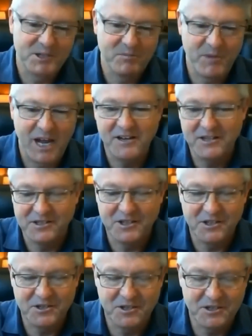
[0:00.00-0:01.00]
of bad
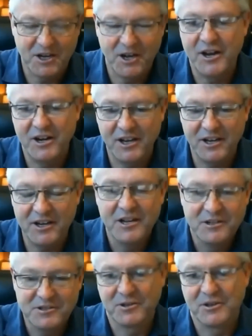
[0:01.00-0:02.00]
decisions on it,
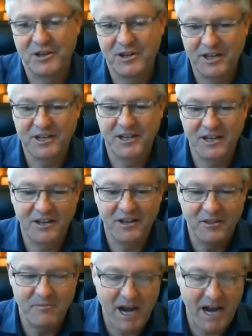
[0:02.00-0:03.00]
certainly
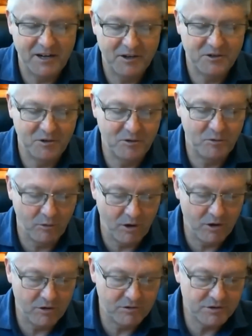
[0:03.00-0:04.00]
the magnitude
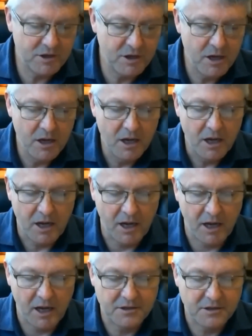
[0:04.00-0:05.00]
grows.
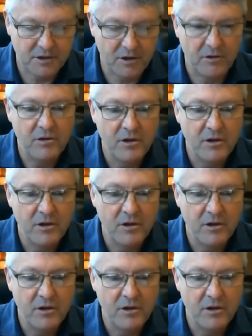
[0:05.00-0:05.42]
And so